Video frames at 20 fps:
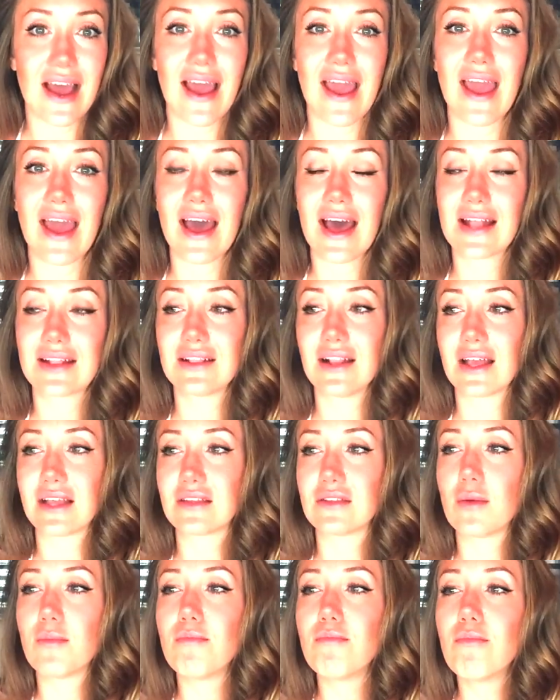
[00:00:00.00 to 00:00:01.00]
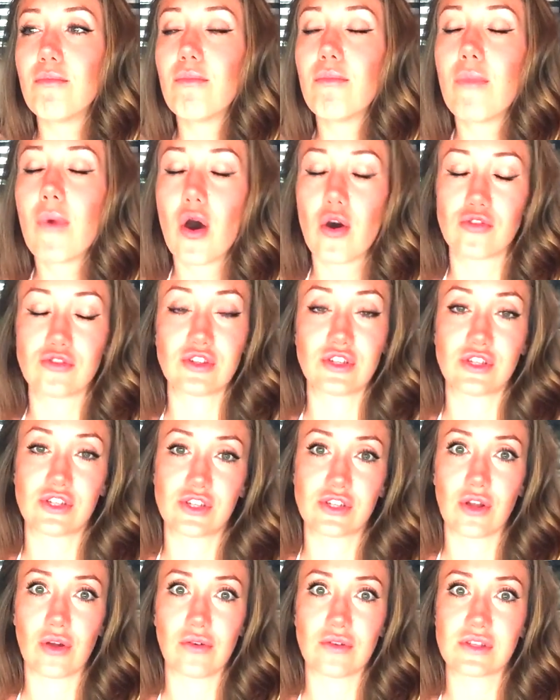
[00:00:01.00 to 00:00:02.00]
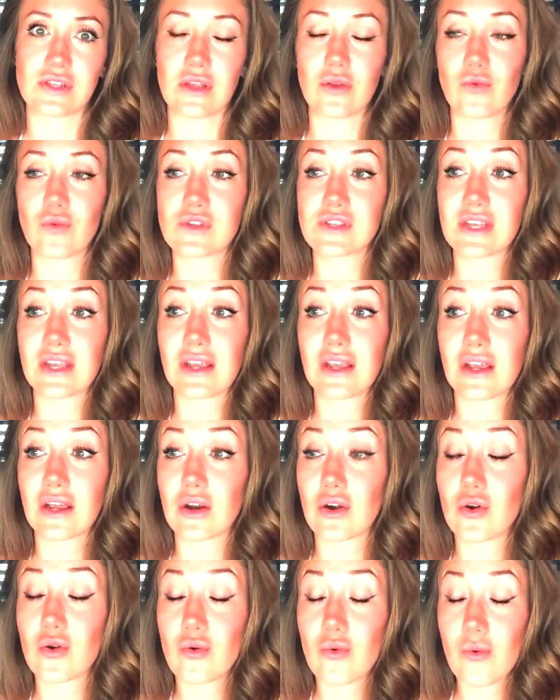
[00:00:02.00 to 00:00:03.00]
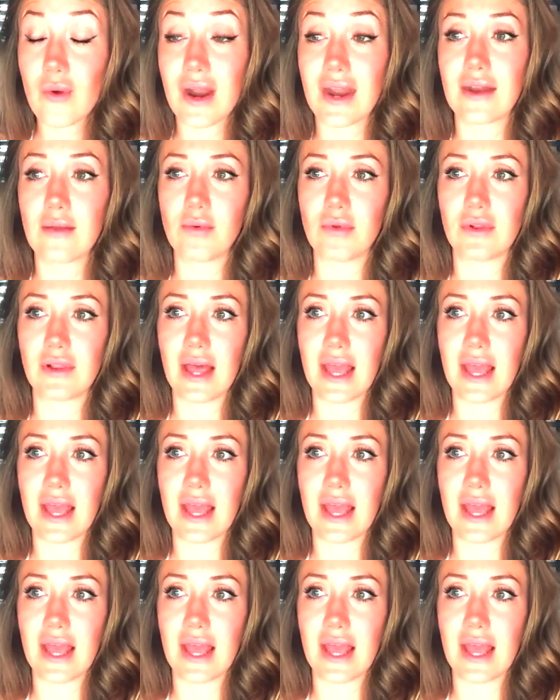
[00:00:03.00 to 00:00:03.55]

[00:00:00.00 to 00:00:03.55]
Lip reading: I had like the most stones. It was incredible.